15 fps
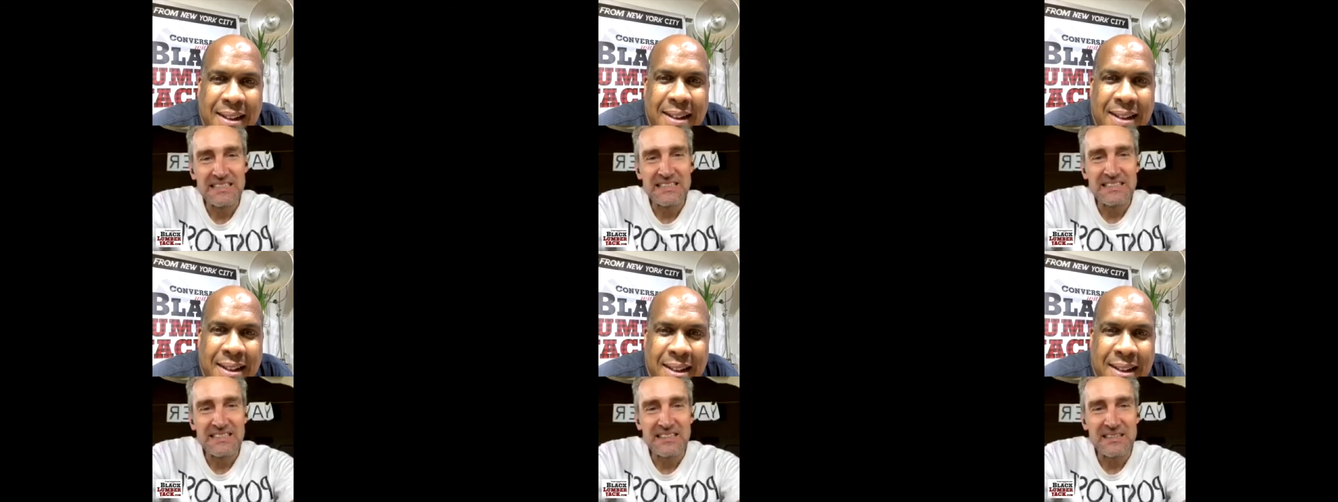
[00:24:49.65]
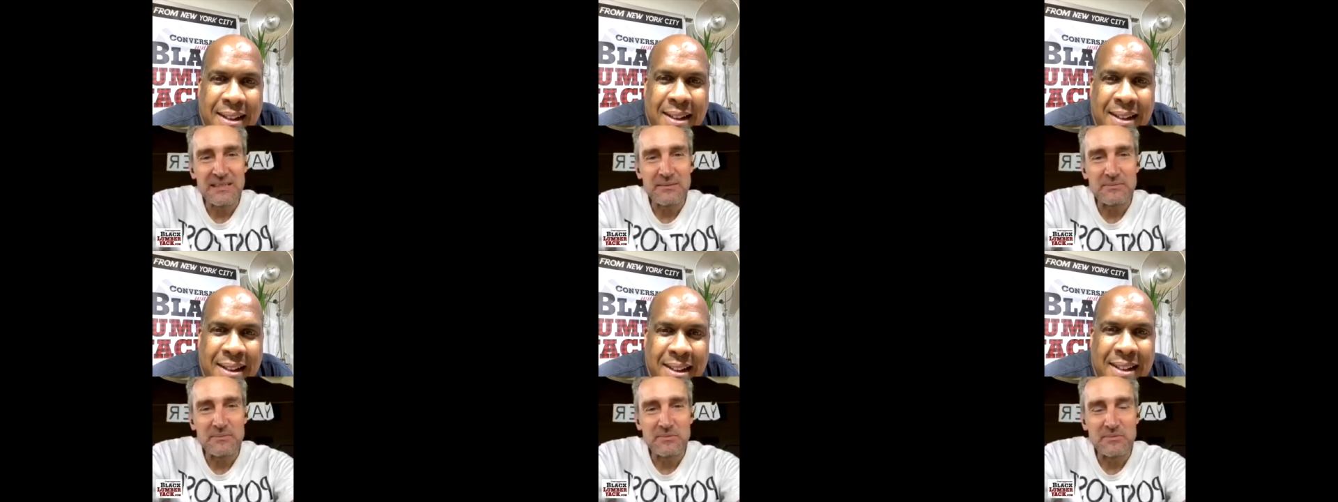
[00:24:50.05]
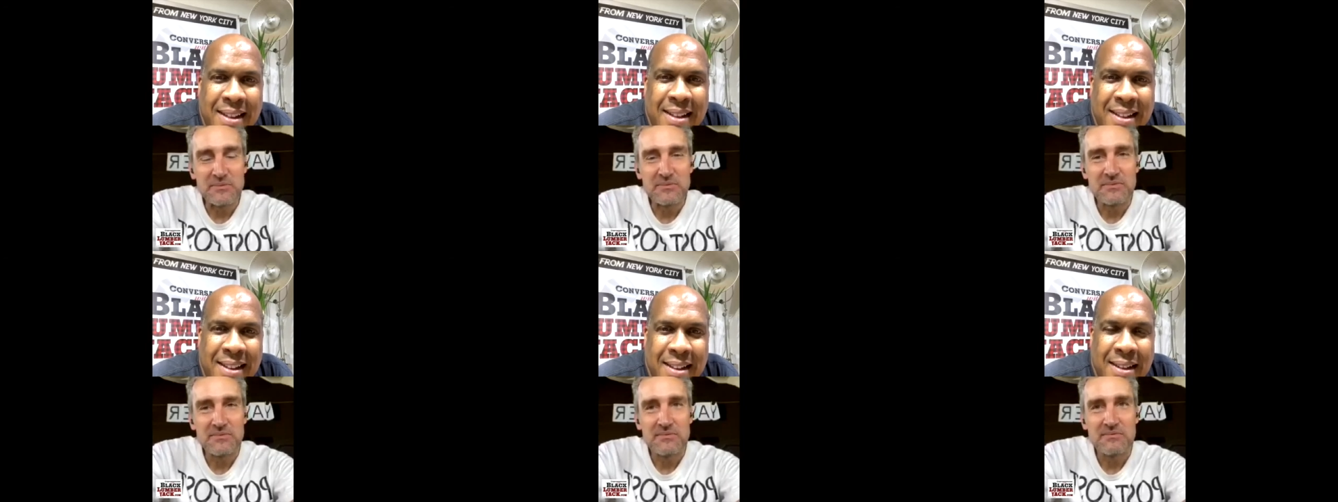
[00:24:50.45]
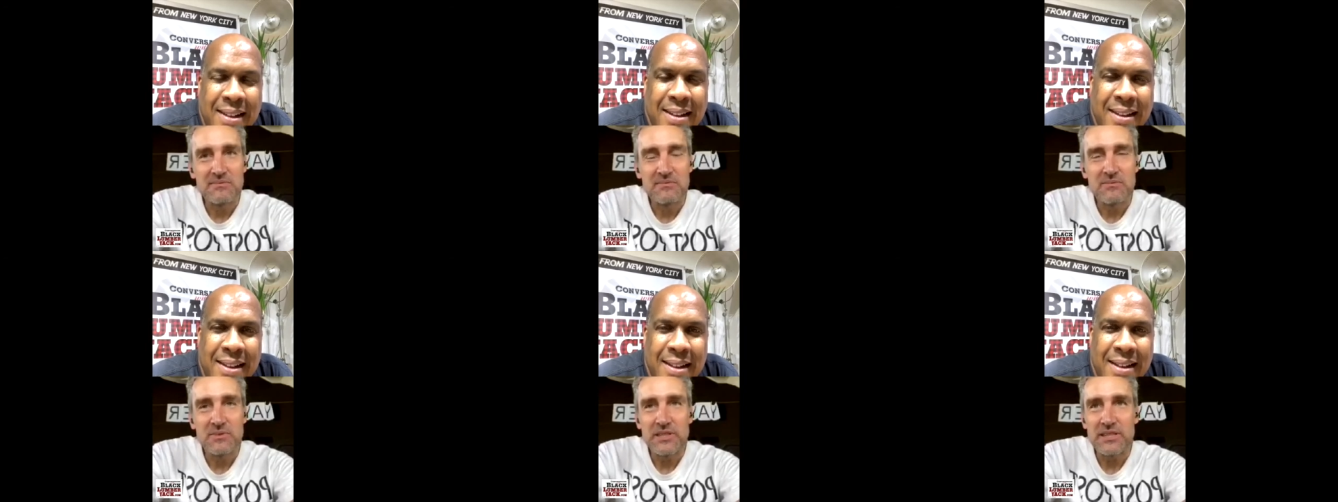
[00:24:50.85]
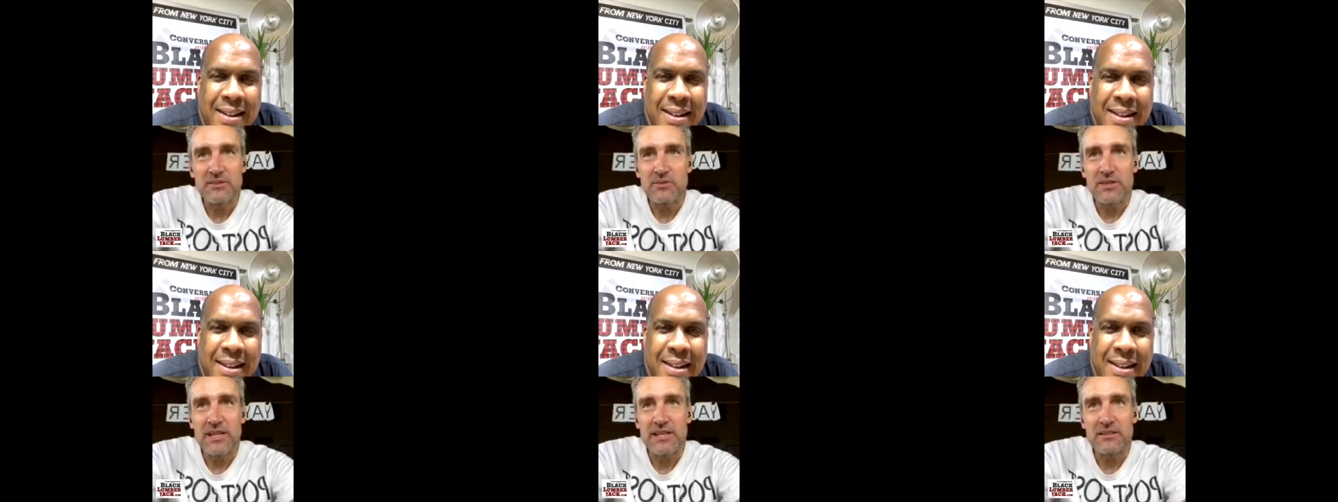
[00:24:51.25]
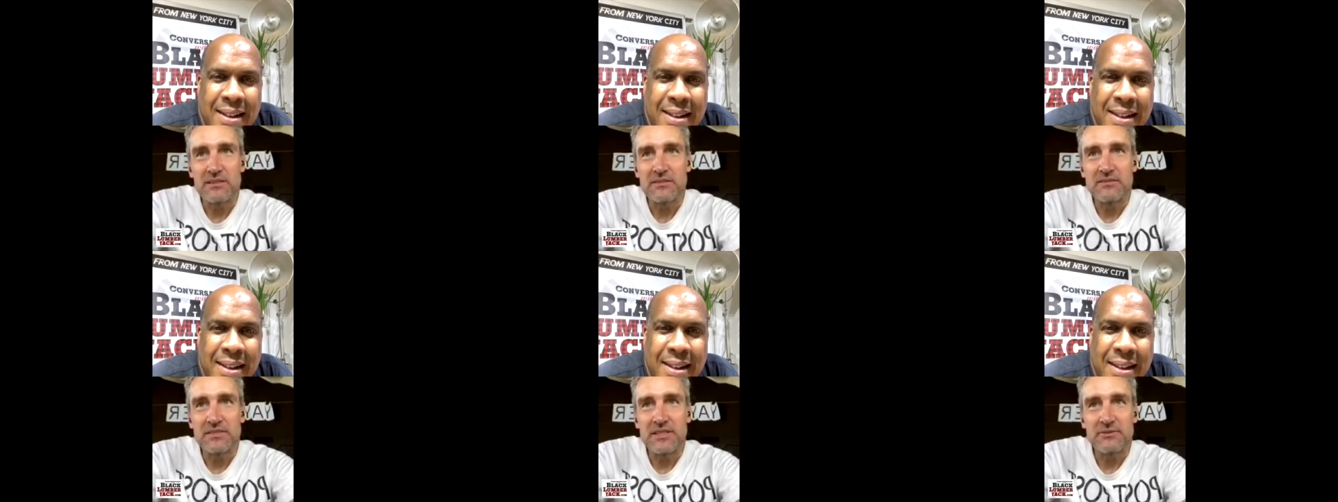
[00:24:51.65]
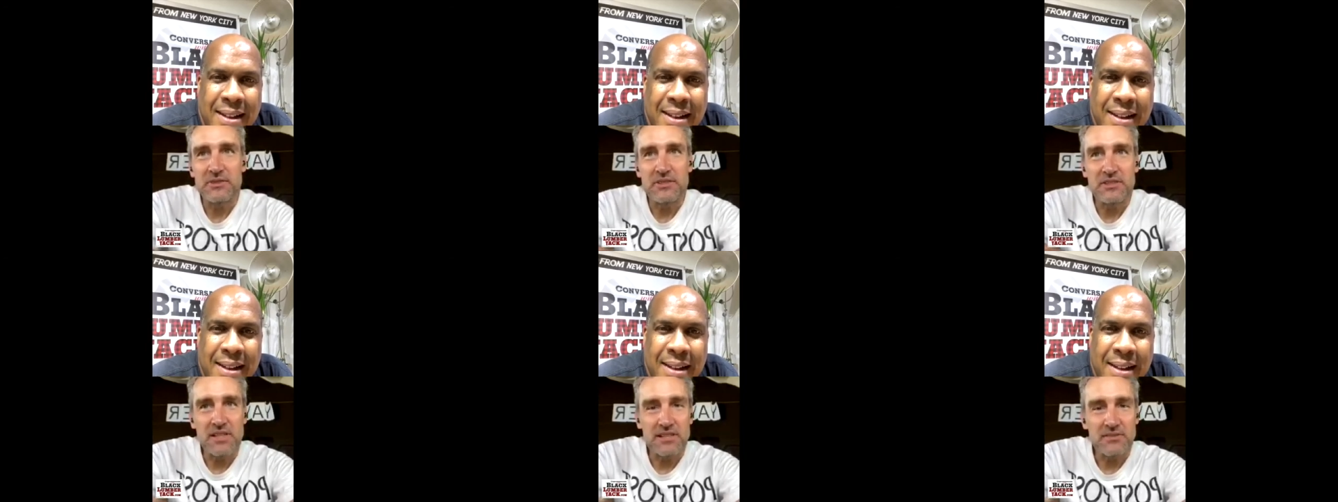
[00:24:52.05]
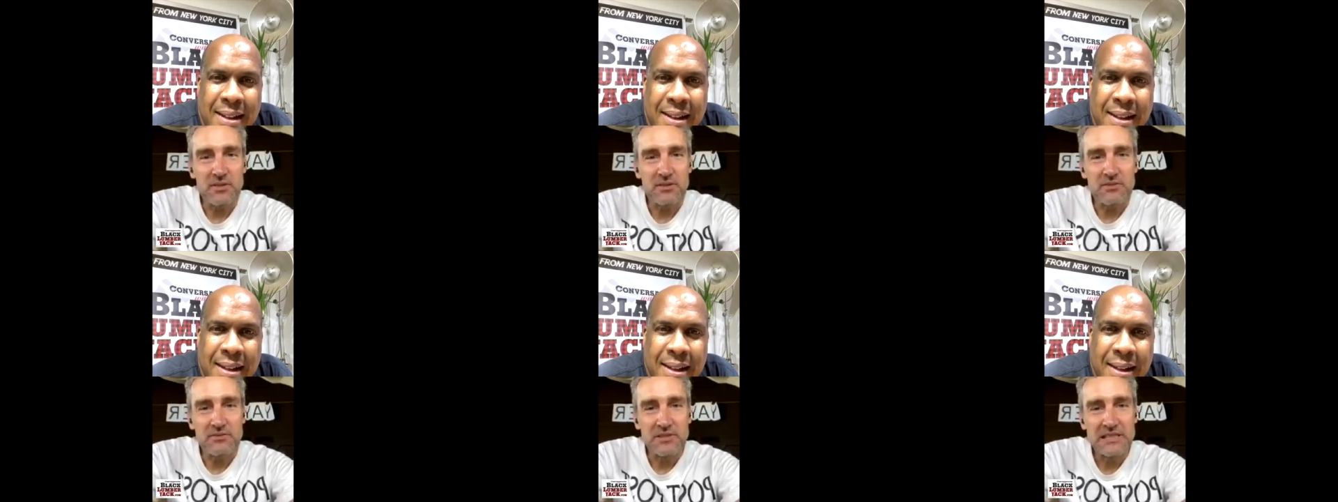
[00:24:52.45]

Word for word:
Speaker 1: Um, we created a different, like, sort of